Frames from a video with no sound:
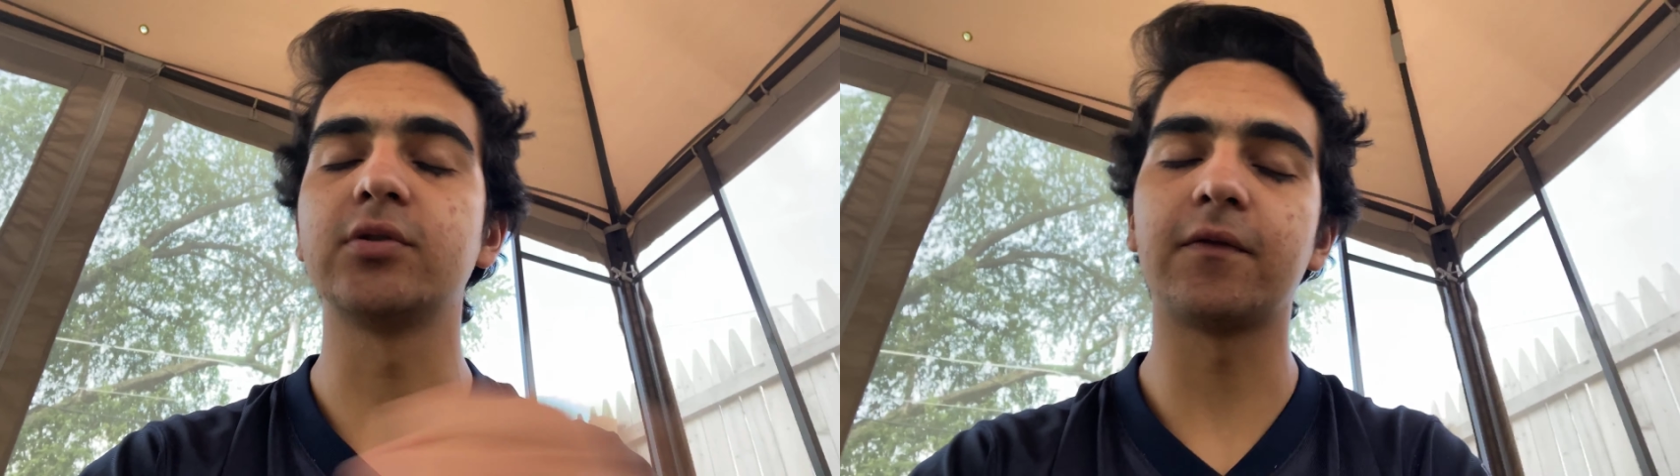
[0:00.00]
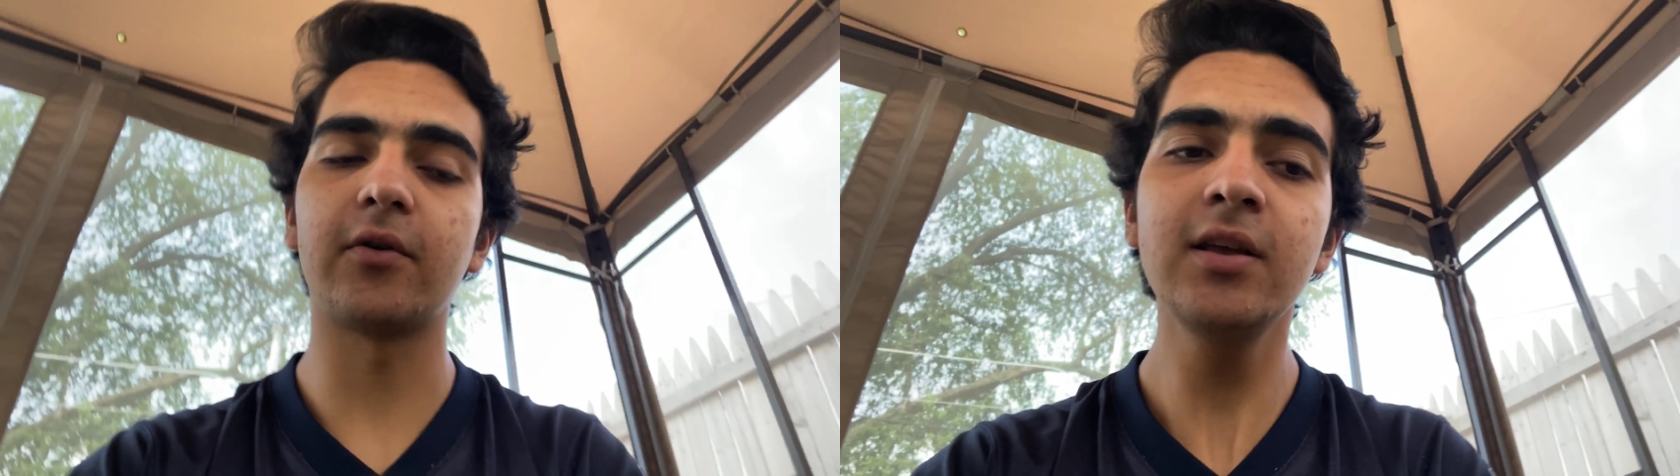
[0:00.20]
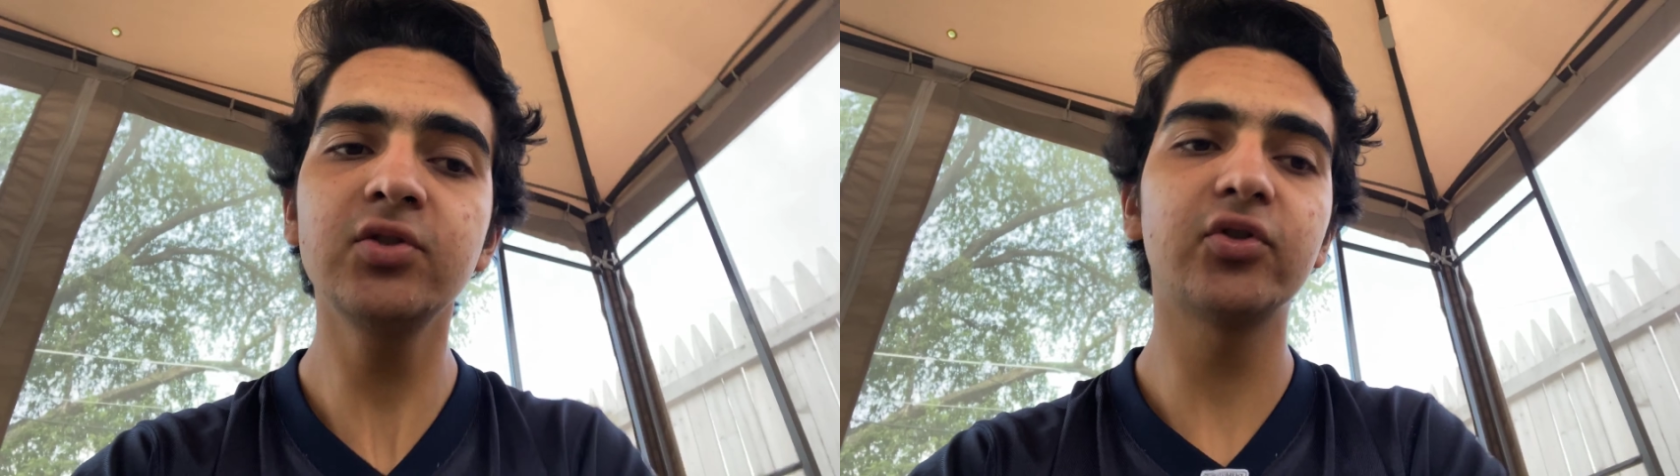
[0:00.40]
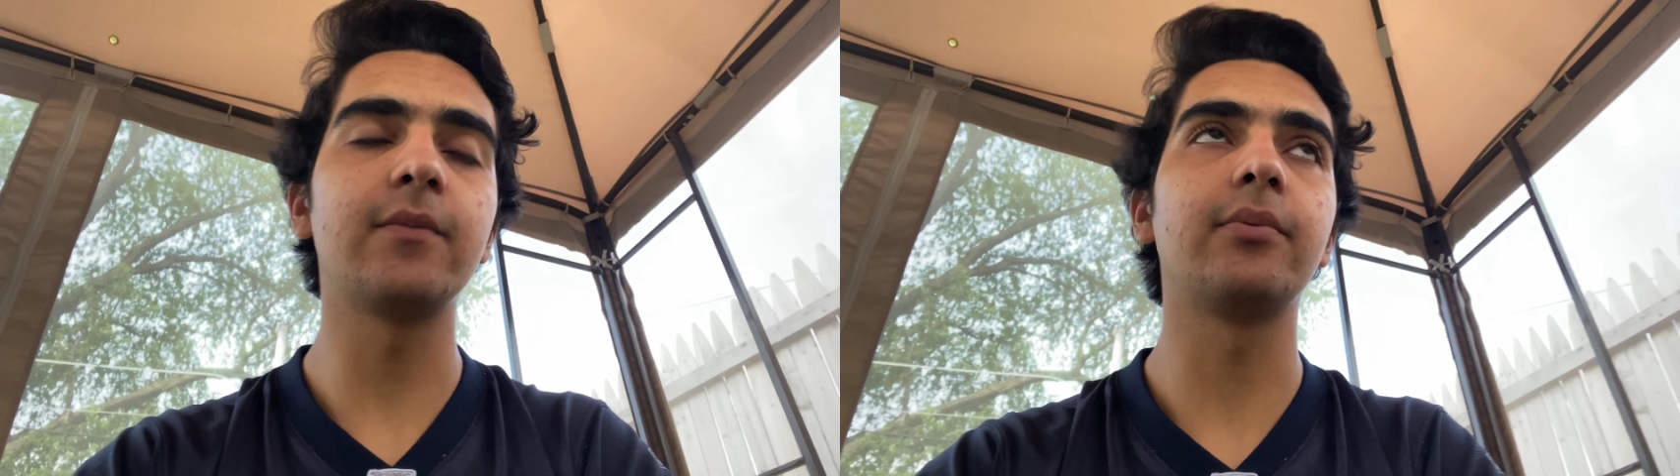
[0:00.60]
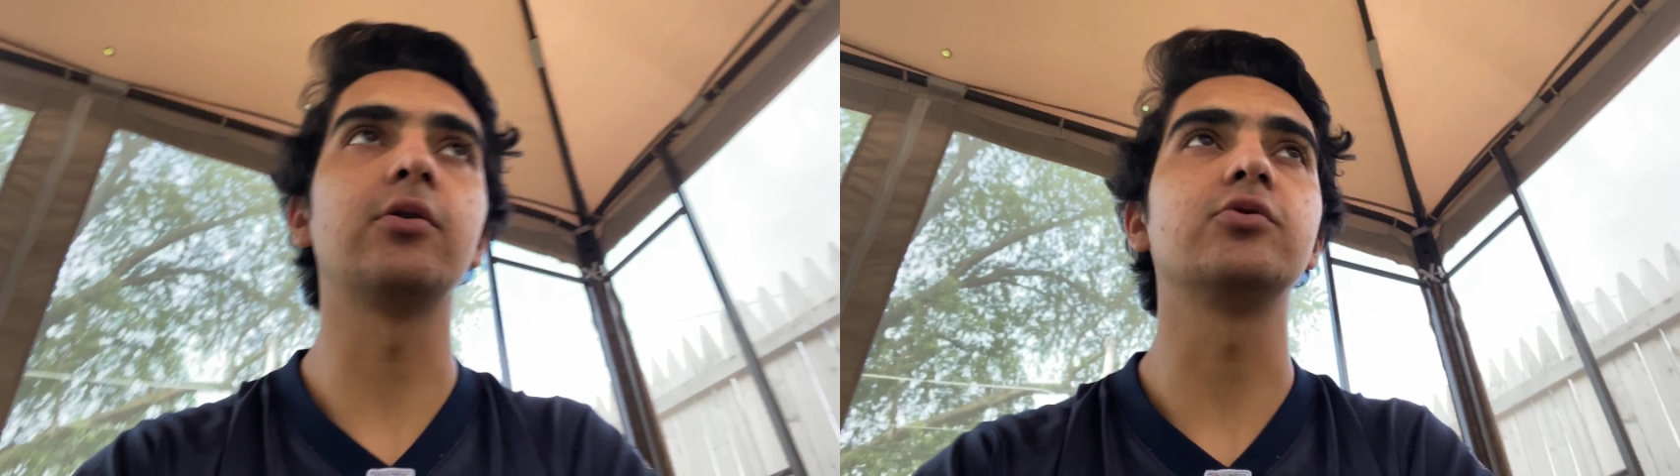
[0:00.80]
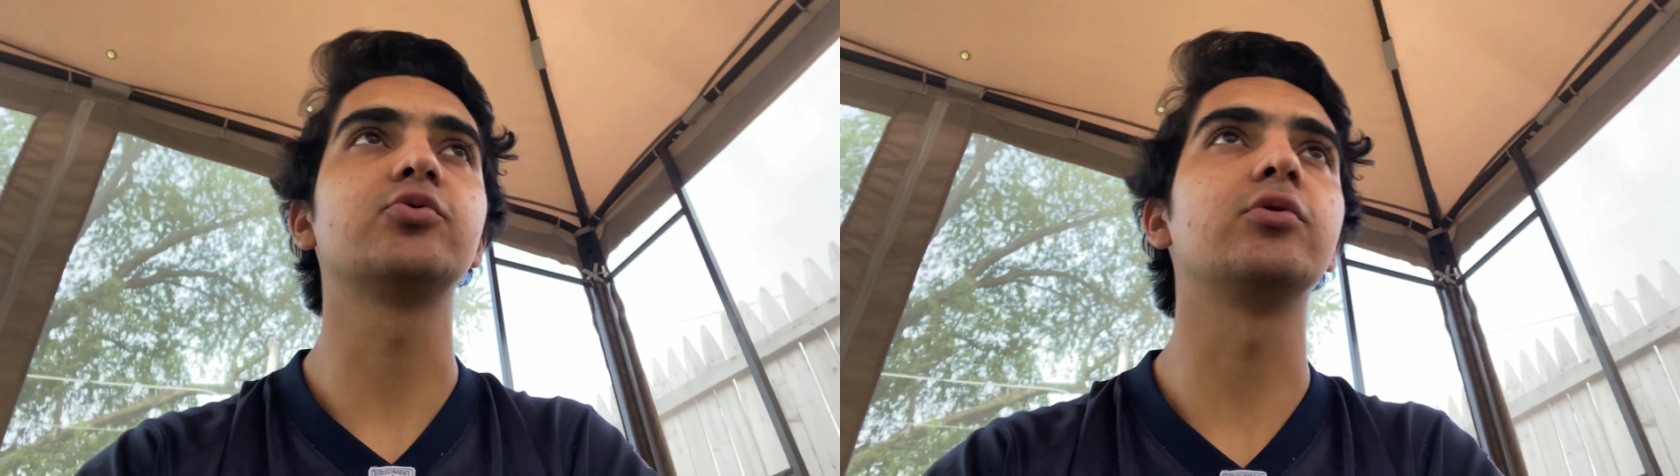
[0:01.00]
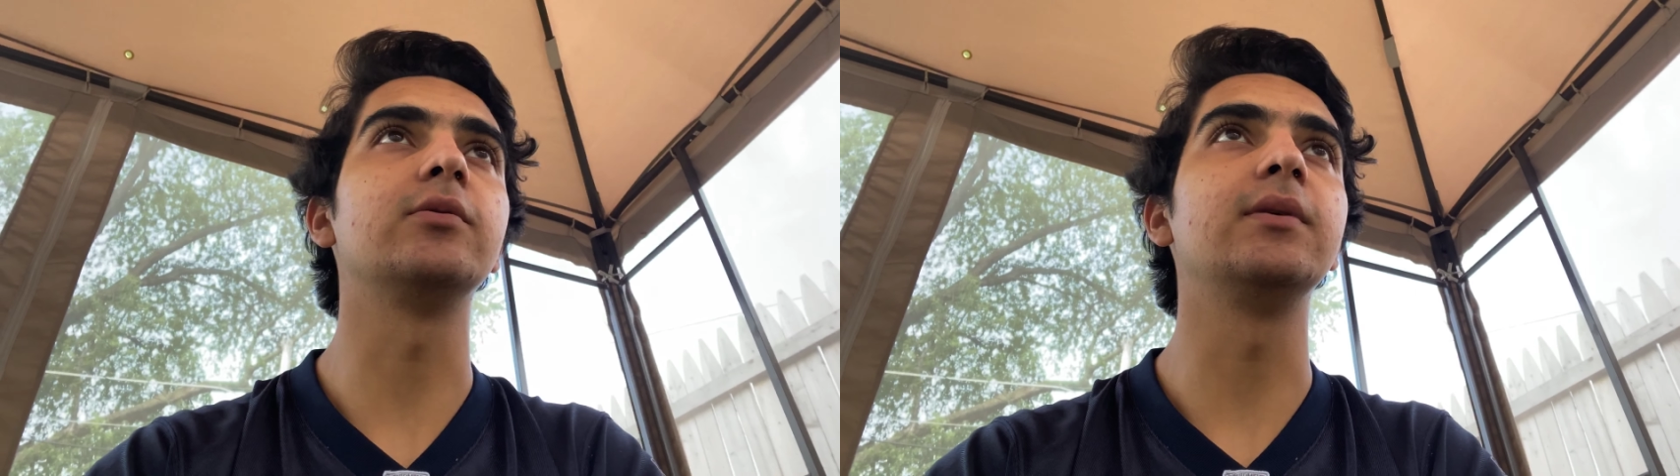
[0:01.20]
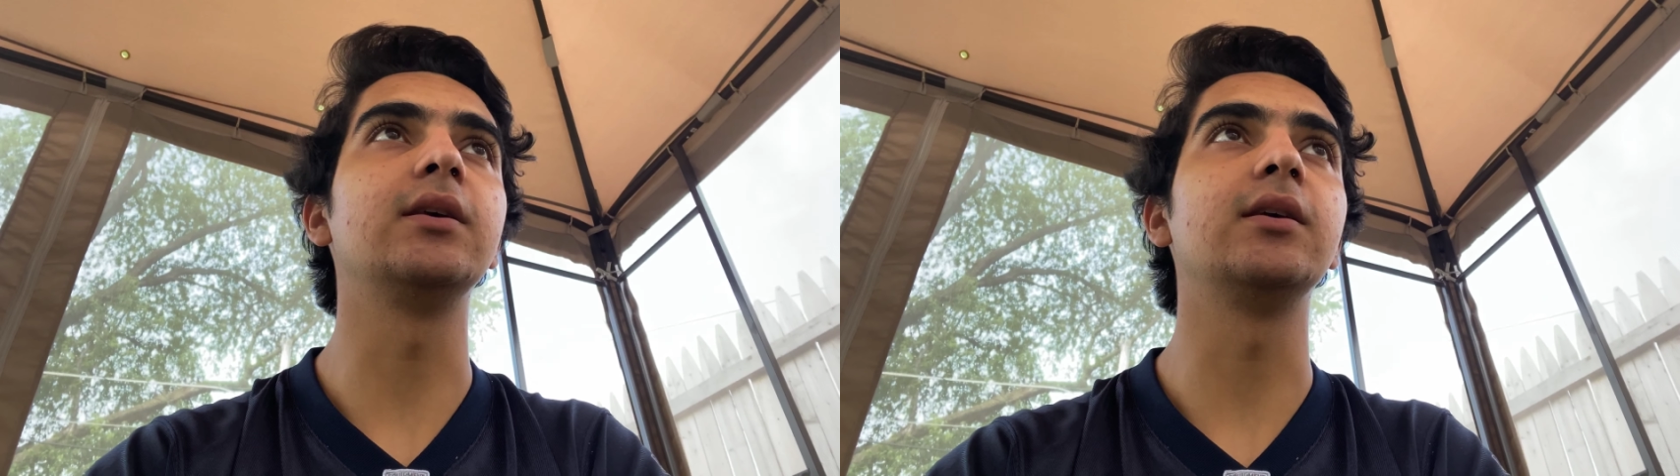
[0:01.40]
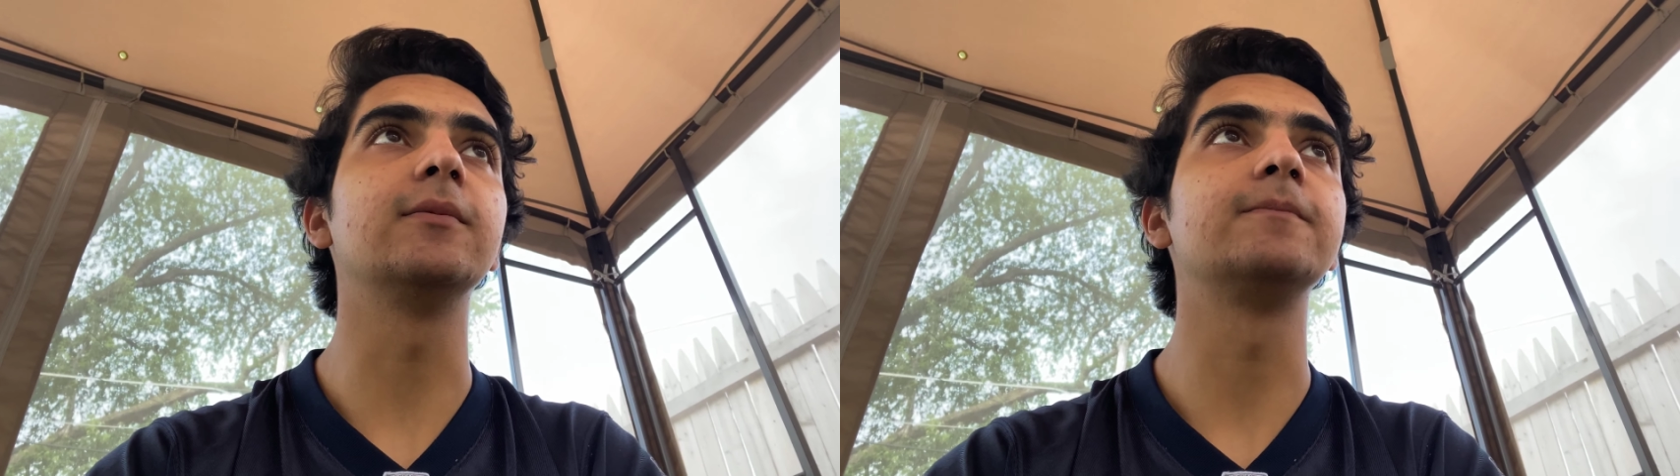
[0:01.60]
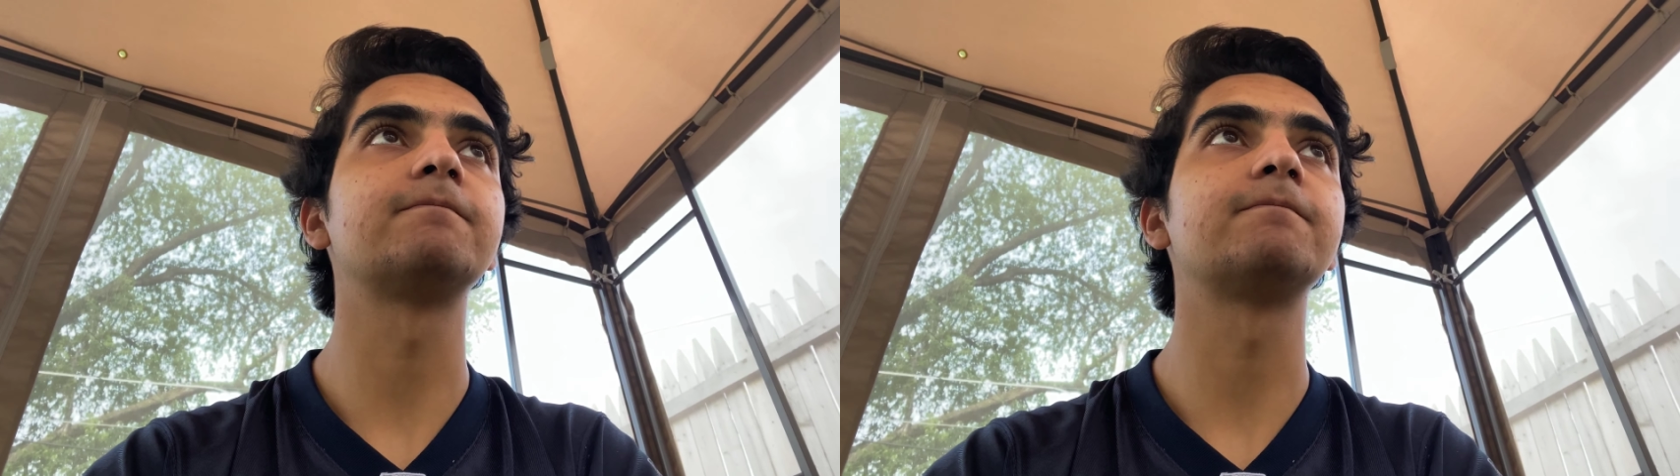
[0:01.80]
For an Instagram post would be